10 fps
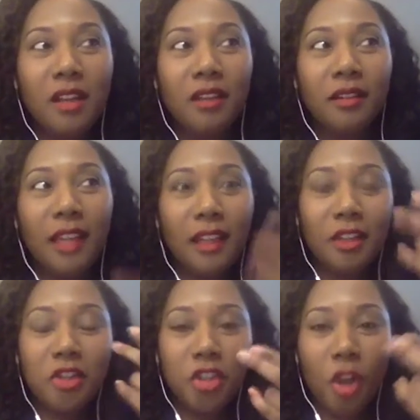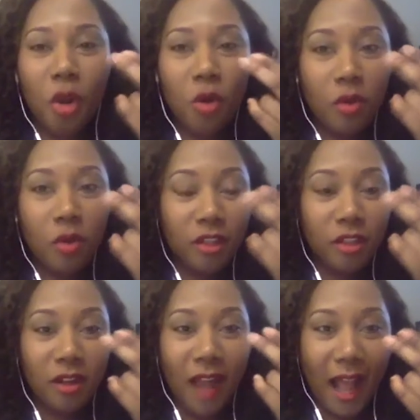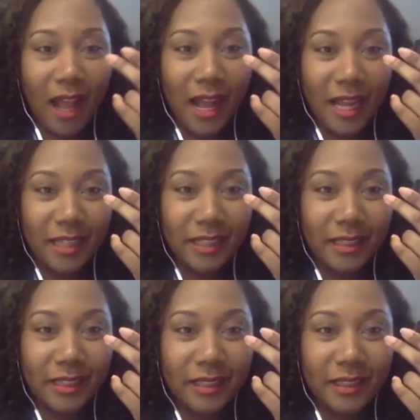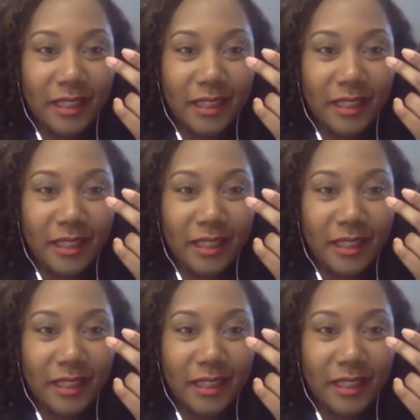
let it show in your eyes.